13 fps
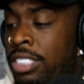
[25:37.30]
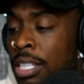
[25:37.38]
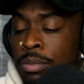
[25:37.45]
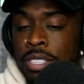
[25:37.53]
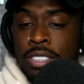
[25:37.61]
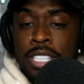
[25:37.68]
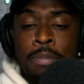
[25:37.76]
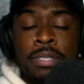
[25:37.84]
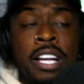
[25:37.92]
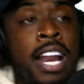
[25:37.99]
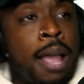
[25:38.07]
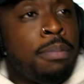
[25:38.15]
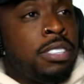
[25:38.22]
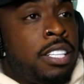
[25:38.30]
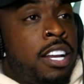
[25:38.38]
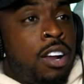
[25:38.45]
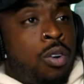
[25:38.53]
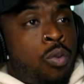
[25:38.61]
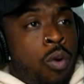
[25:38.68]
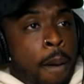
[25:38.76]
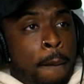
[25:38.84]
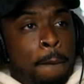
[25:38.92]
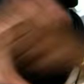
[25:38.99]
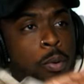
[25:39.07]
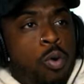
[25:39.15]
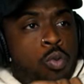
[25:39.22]
And she was just up there, and they was in there going,
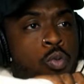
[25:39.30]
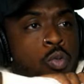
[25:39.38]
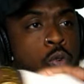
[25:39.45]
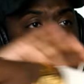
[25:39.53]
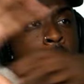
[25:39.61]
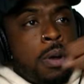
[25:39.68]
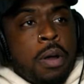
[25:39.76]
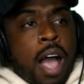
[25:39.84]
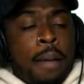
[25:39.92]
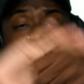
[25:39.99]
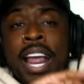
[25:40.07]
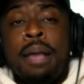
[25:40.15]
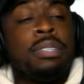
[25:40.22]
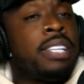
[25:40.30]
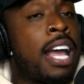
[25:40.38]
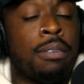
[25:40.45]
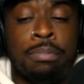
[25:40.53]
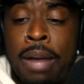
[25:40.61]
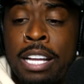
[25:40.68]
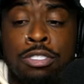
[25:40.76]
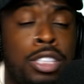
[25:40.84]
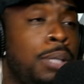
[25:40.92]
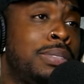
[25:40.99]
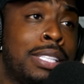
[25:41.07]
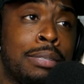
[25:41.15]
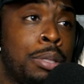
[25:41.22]
boom. I mean, they was, now, mind you,
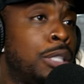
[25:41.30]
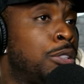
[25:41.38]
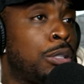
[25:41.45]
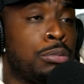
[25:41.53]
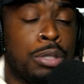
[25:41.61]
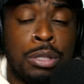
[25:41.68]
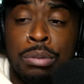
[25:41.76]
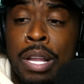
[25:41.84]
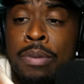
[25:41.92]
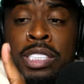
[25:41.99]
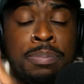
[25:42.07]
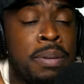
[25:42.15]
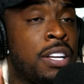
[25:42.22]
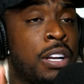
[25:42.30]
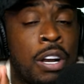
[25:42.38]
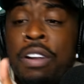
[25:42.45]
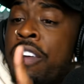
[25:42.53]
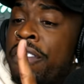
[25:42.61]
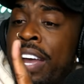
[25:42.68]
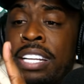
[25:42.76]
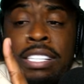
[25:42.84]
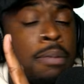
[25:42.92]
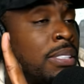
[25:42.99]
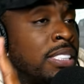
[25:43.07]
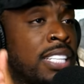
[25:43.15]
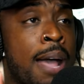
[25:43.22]
she was getting pissed on too. They was spitting in her face,
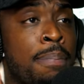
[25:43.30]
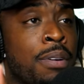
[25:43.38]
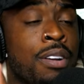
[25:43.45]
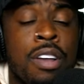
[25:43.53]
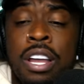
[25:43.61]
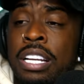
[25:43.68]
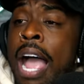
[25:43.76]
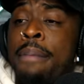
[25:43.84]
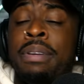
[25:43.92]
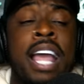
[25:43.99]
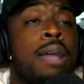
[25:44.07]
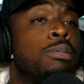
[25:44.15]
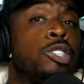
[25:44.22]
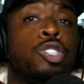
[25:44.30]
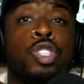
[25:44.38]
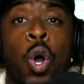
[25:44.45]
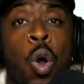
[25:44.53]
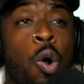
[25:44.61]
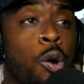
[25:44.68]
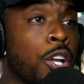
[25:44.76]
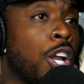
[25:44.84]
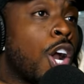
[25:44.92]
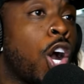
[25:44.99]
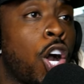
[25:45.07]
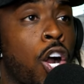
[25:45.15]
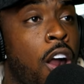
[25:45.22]
they was slapping her. I mean, they was
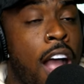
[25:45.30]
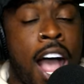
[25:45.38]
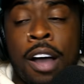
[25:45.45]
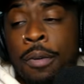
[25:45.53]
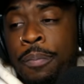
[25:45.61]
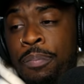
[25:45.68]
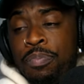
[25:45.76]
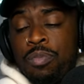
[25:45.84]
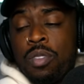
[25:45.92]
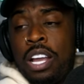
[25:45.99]
dogging her out.